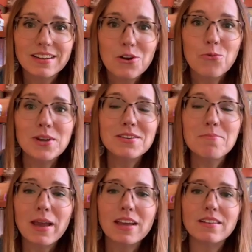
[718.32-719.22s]
We
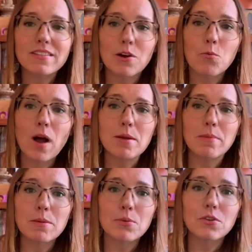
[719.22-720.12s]
demanded that white
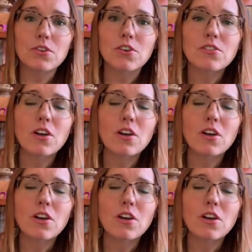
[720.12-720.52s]
people start the